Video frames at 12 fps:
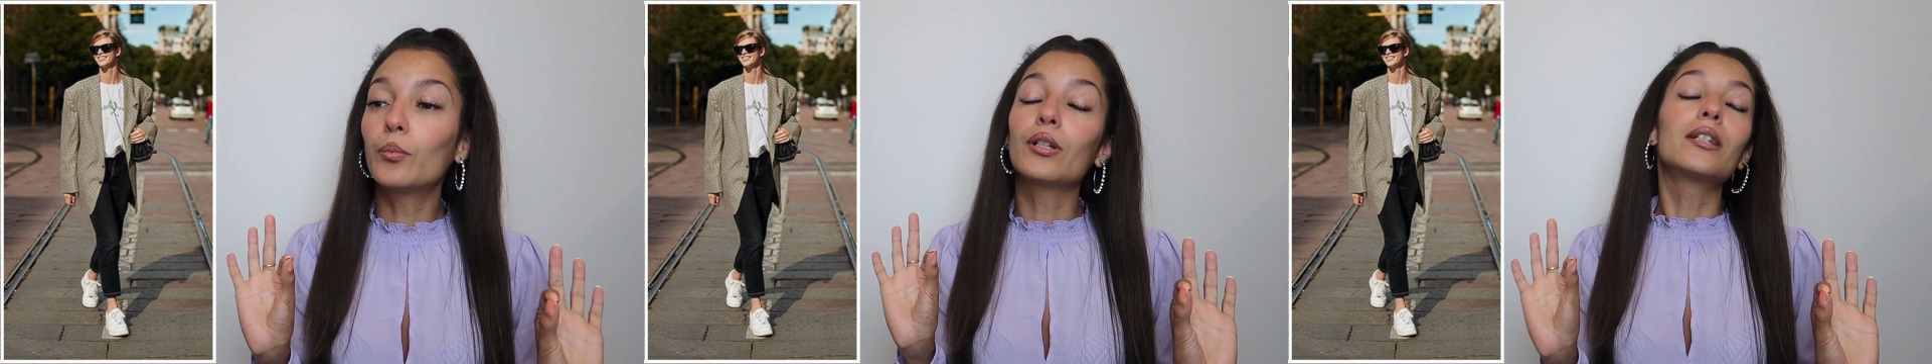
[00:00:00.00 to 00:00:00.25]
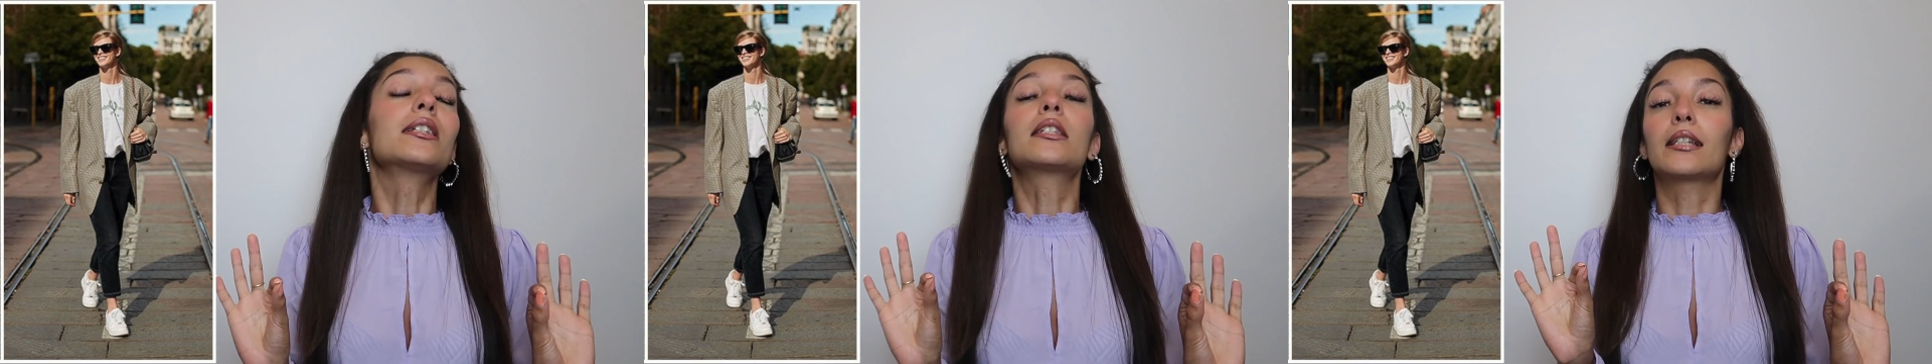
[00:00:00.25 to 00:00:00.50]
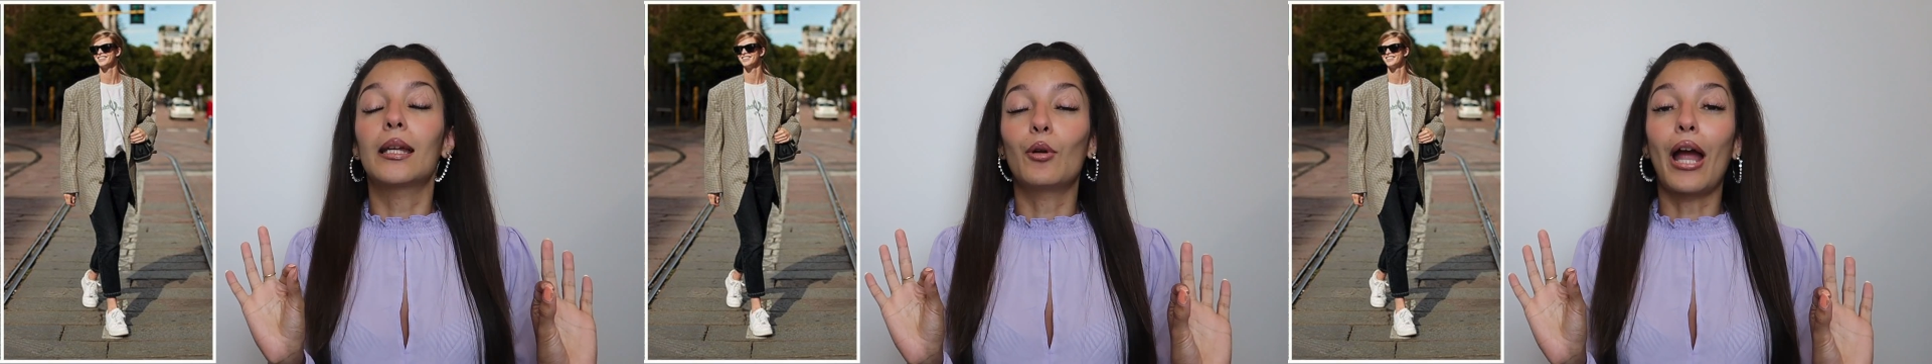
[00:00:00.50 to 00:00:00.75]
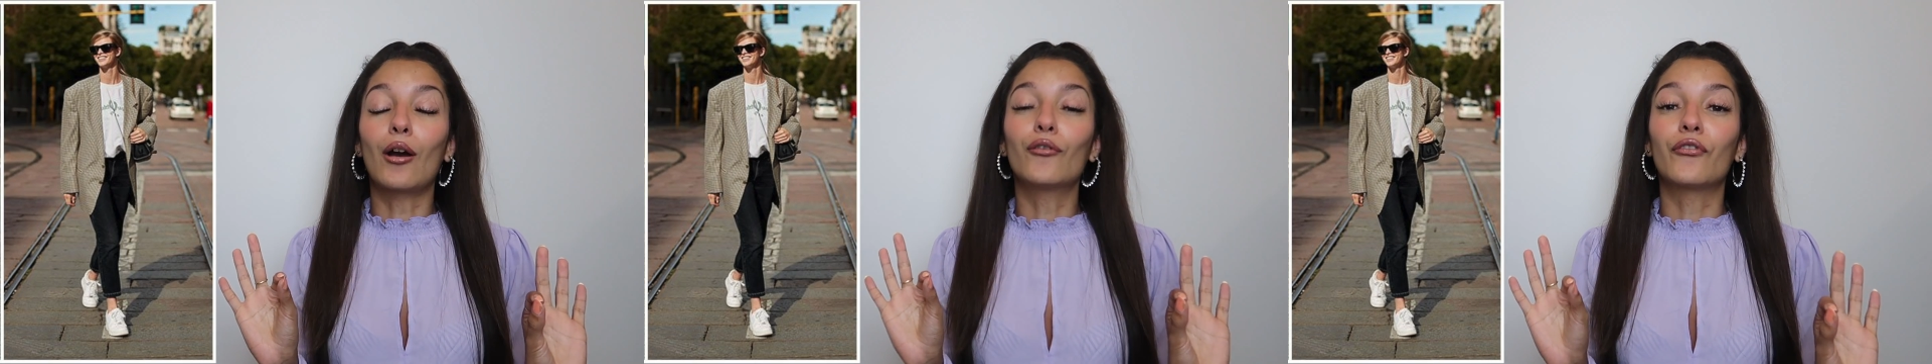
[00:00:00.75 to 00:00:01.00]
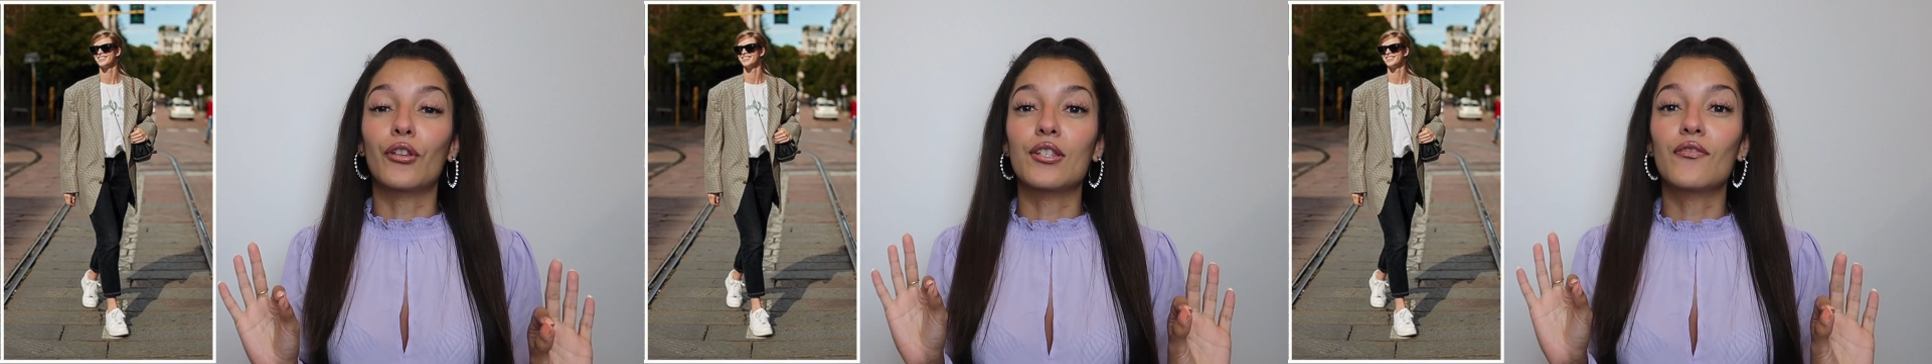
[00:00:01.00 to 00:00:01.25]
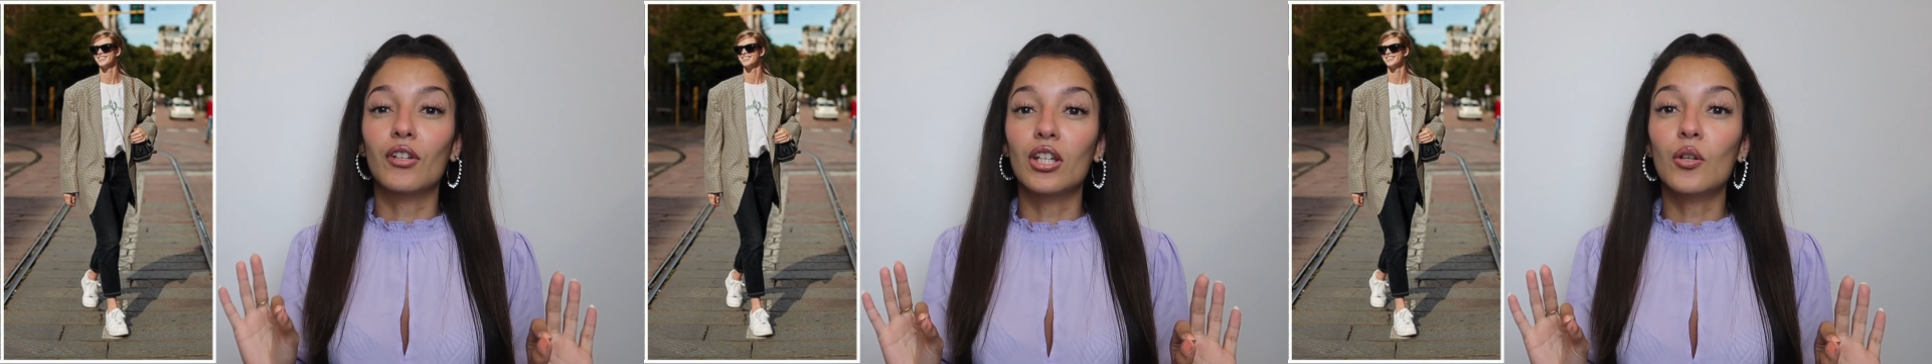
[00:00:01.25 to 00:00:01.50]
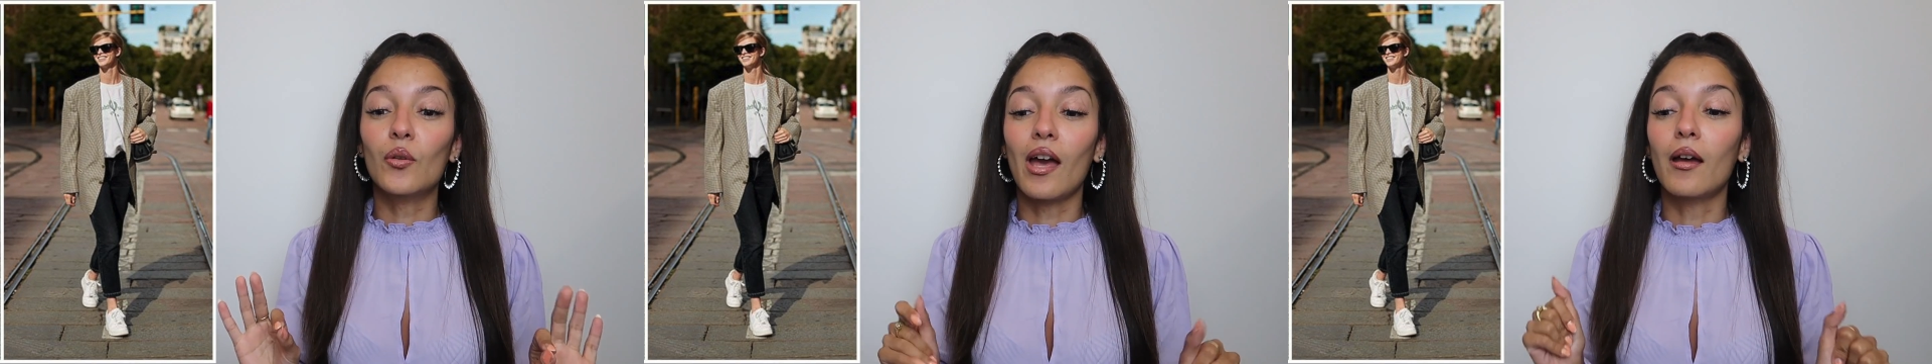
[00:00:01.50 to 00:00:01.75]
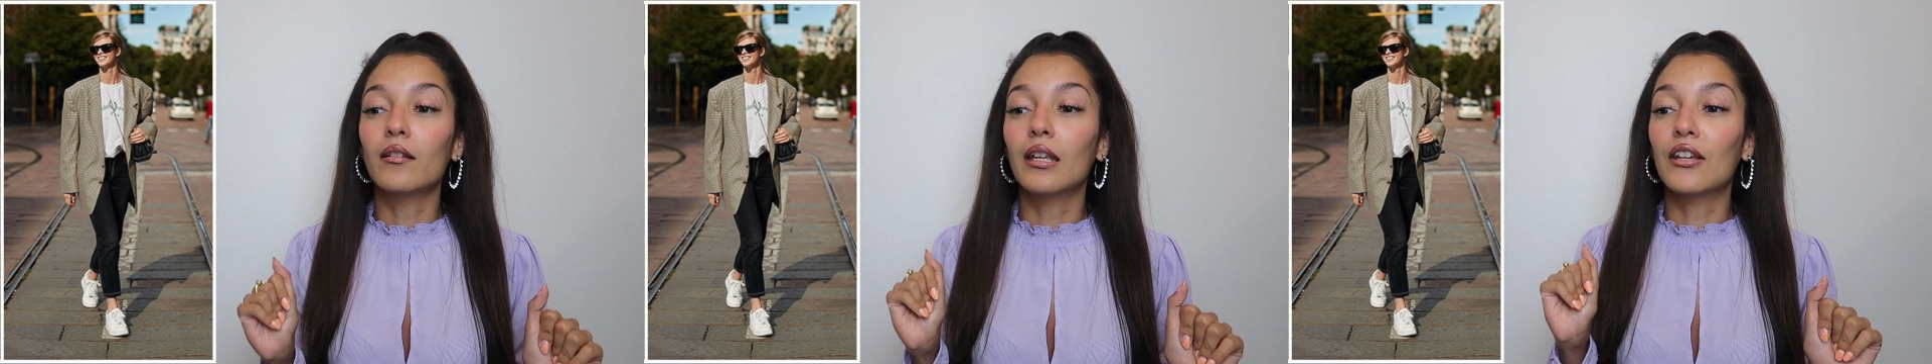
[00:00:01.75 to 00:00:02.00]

put a disclaimer out for this video that